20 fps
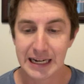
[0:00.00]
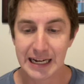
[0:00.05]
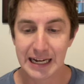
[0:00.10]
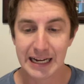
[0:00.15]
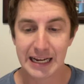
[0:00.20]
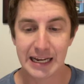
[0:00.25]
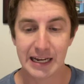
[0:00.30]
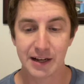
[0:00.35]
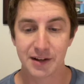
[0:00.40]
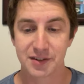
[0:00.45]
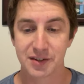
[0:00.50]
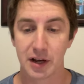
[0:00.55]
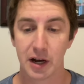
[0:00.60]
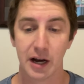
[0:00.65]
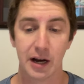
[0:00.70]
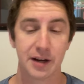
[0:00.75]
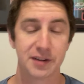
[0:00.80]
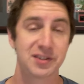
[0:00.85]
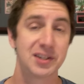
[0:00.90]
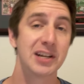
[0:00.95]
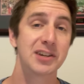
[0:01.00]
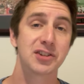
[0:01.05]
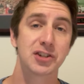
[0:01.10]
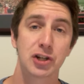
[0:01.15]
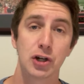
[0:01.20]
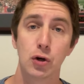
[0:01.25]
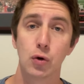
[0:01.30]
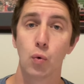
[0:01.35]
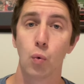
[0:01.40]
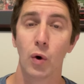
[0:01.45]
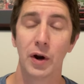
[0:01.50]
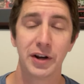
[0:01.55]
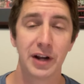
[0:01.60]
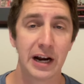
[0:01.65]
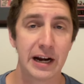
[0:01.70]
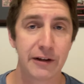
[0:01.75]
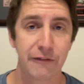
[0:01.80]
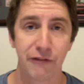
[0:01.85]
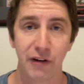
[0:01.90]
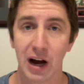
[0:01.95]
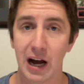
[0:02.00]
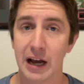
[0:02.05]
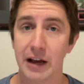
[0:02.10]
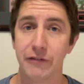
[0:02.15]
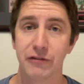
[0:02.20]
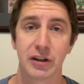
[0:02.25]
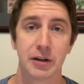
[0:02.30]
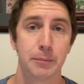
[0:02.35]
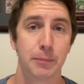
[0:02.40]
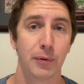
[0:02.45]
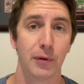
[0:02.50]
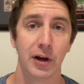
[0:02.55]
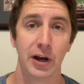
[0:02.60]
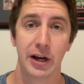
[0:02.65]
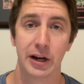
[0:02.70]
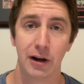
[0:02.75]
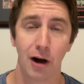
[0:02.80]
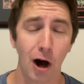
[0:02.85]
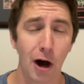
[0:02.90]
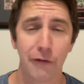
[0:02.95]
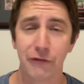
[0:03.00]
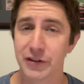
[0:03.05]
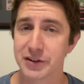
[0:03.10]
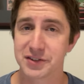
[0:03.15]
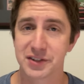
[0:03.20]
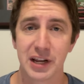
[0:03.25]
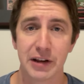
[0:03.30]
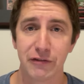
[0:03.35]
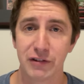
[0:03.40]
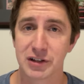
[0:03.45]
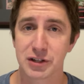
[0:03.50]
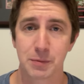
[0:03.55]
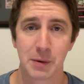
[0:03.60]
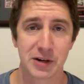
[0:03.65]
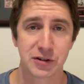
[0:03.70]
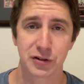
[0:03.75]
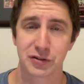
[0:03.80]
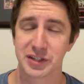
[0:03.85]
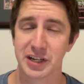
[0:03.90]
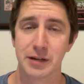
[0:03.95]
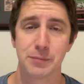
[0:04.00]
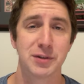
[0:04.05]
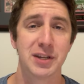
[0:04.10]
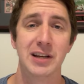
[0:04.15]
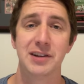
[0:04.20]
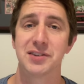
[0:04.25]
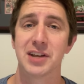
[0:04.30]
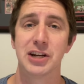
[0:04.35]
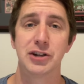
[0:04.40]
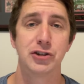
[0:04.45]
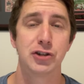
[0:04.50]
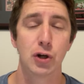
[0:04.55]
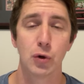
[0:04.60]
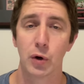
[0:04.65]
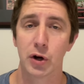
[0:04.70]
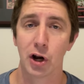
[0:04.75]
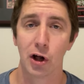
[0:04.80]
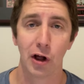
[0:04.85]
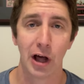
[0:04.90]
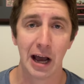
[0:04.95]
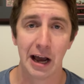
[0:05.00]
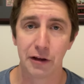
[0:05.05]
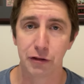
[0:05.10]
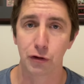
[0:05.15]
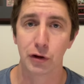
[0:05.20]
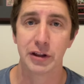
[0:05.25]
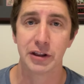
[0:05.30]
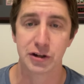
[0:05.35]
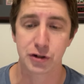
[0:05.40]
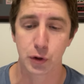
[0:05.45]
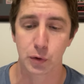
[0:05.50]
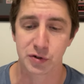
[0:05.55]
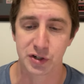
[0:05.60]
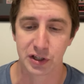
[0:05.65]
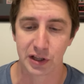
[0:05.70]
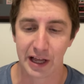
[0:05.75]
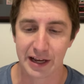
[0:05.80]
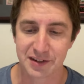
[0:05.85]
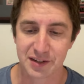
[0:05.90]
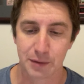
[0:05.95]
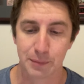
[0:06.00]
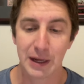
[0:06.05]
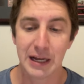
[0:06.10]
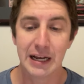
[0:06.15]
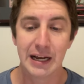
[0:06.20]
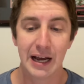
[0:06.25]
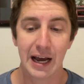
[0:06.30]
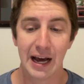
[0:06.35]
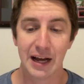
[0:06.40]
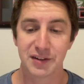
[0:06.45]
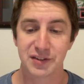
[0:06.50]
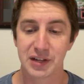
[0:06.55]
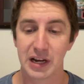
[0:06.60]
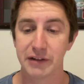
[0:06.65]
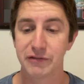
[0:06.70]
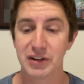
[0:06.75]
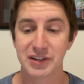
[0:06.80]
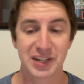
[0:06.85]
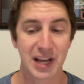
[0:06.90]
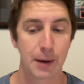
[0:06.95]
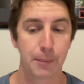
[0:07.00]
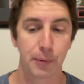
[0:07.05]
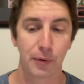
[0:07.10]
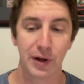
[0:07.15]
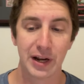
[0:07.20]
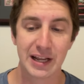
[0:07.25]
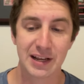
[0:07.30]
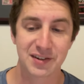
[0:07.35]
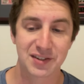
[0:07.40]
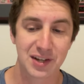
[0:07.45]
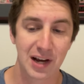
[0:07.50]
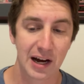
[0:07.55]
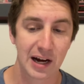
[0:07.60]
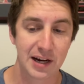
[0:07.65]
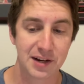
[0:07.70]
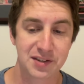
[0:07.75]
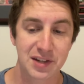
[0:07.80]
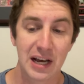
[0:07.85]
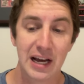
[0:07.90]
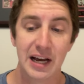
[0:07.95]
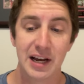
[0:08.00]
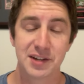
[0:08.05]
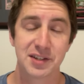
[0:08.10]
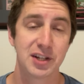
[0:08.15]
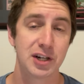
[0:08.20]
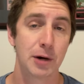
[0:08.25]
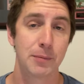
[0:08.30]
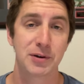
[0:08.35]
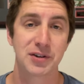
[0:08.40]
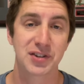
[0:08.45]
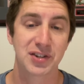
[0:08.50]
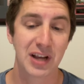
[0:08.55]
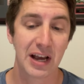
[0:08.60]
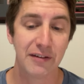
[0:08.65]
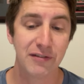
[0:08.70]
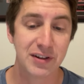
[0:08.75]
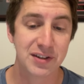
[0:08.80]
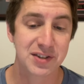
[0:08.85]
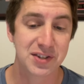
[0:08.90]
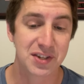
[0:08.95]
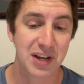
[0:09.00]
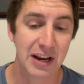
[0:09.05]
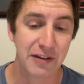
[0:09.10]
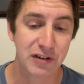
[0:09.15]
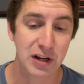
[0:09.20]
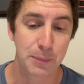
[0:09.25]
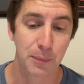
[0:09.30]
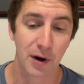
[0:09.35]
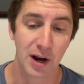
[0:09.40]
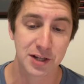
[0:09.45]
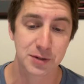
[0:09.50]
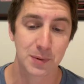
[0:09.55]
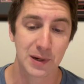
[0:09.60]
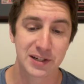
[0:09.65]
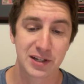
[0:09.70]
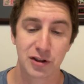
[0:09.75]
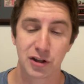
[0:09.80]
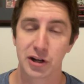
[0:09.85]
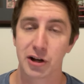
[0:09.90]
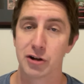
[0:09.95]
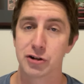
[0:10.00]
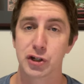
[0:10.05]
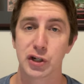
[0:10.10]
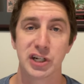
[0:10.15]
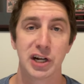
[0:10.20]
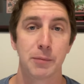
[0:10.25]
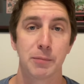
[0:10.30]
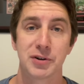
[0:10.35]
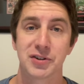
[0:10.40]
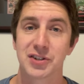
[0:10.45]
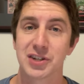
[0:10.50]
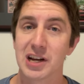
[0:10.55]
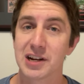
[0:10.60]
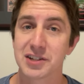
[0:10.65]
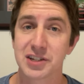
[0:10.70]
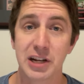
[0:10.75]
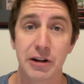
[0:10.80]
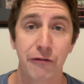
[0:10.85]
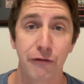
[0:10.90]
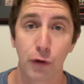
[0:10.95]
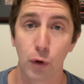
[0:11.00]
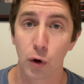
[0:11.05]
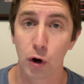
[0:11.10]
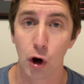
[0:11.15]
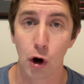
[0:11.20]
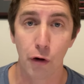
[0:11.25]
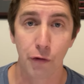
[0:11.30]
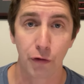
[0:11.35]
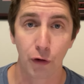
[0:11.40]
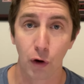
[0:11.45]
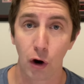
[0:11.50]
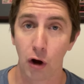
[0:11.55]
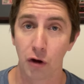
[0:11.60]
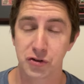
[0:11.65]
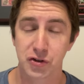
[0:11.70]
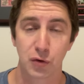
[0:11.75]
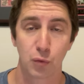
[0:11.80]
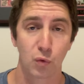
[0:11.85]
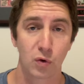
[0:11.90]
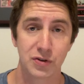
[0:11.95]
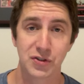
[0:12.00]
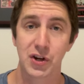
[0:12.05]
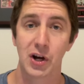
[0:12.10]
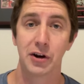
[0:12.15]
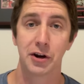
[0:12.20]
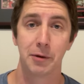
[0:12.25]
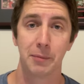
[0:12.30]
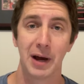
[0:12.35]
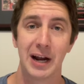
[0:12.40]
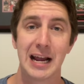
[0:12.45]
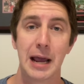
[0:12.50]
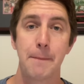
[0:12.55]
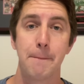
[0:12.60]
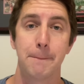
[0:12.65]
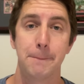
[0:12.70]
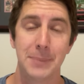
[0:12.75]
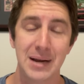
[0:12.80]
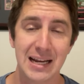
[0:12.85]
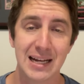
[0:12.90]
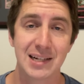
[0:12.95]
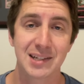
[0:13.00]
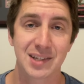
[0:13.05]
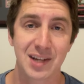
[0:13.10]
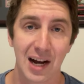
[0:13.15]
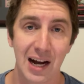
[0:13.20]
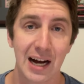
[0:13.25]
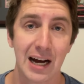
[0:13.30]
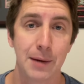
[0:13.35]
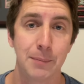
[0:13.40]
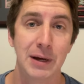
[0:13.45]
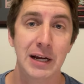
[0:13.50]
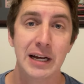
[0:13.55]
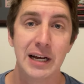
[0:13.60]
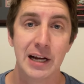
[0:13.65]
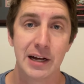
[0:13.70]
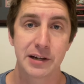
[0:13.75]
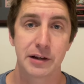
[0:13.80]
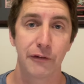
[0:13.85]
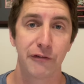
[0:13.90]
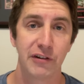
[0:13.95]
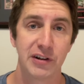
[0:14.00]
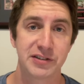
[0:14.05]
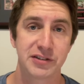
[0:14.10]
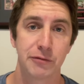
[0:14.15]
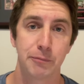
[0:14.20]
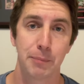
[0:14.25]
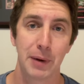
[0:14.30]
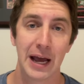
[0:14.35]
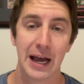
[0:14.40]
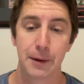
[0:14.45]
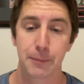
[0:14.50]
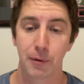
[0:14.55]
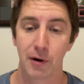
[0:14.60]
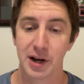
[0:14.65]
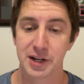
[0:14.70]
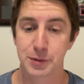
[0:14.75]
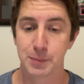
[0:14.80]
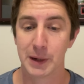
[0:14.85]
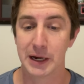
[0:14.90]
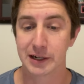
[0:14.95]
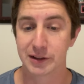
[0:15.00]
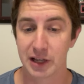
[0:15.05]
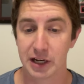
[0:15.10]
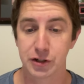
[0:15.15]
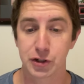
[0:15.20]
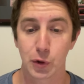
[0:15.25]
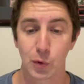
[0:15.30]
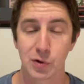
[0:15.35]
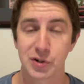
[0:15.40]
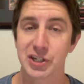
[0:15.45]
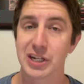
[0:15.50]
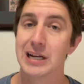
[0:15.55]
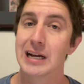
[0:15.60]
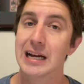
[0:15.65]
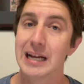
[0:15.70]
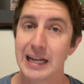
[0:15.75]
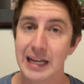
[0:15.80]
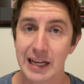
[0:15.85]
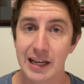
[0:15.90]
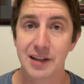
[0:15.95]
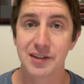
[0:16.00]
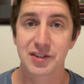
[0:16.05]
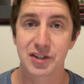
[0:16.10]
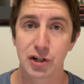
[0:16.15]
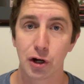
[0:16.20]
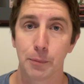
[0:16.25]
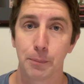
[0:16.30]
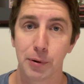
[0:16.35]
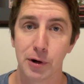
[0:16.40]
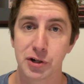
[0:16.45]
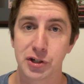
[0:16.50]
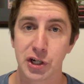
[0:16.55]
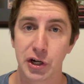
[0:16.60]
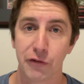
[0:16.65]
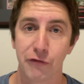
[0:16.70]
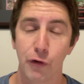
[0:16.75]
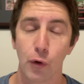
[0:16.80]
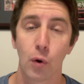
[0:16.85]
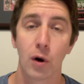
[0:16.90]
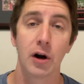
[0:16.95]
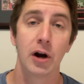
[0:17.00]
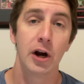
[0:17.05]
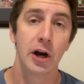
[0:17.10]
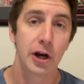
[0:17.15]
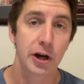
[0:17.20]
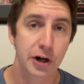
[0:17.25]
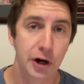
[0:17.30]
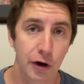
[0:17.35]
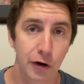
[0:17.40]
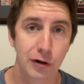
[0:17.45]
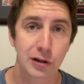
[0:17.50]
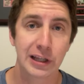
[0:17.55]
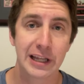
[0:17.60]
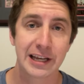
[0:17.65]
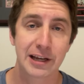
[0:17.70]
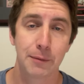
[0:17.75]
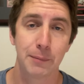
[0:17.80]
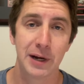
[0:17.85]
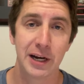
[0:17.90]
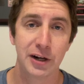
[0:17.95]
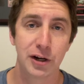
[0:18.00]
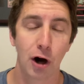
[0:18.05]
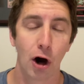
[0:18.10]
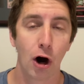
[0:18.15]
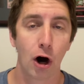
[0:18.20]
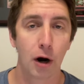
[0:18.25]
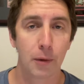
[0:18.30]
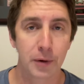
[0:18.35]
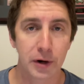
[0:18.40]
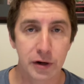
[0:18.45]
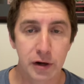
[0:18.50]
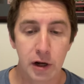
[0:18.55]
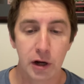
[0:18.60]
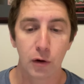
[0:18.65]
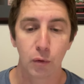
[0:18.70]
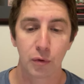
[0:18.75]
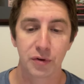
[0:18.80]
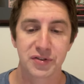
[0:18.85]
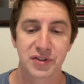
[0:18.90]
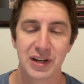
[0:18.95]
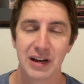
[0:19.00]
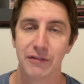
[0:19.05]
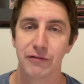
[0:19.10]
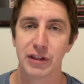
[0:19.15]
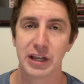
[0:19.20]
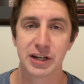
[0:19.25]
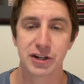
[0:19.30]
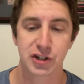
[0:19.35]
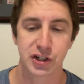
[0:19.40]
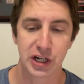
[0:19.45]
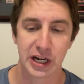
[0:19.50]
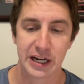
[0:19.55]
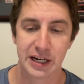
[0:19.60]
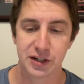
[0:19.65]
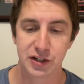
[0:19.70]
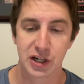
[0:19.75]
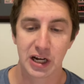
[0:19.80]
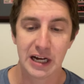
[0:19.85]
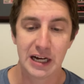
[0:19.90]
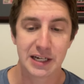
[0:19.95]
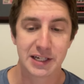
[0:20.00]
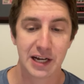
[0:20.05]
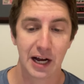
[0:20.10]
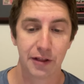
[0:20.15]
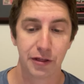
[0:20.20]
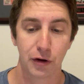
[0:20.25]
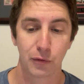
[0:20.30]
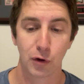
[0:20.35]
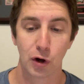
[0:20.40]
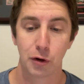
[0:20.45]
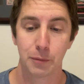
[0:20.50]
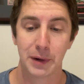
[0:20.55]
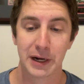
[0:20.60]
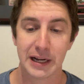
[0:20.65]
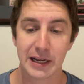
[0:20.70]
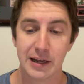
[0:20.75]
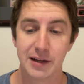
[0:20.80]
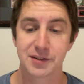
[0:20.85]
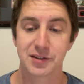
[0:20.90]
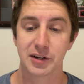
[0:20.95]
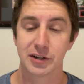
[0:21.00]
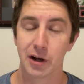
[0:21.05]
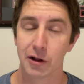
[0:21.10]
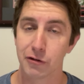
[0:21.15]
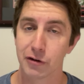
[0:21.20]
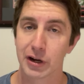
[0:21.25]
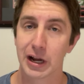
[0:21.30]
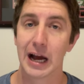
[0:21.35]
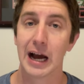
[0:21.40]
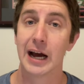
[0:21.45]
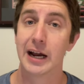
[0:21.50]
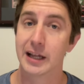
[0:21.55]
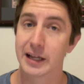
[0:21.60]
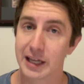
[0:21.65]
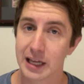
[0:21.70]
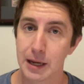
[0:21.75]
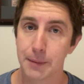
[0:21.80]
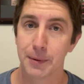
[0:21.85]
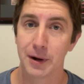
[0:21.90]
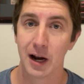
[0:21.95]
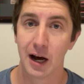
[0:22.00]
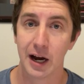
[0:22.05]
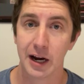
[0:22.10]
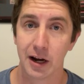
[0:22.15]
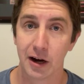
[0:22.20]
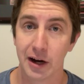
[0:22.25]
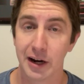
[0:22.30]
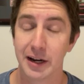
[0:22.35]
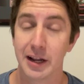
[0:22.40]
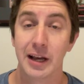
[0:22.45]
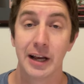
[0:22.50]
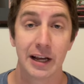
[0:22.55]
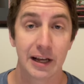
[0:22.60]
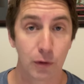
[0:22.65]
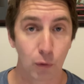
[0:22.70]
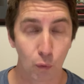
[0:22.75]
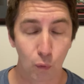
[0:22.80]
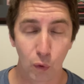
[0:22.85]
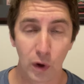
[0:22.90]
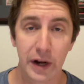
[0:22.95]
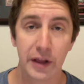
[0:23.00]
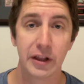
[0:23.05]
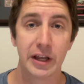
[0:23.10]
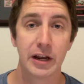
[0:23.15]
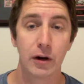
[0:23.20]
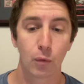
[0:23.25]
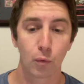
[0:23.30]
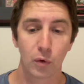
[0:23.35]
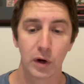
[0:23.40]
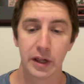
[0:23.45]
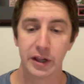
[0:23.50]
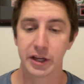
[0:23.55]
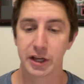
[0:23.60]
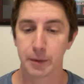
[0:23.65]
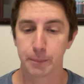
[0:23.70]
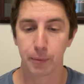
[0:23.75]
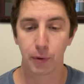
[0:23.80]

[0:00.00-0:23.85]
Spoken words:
He is 6'2", 195, can play offense, defense, special teams. He is a do-it-all athlete that Georgia likes him at safety. He's got plenty of size. He's the number 7 safety prospect in the country, number 64 overall. So we're talking about a big-time defensive back prospect that Georgia is still pushing for, currently committed to Auburn. We'll see if things change down the road, but he is another guy to keep an eye on. Really, really good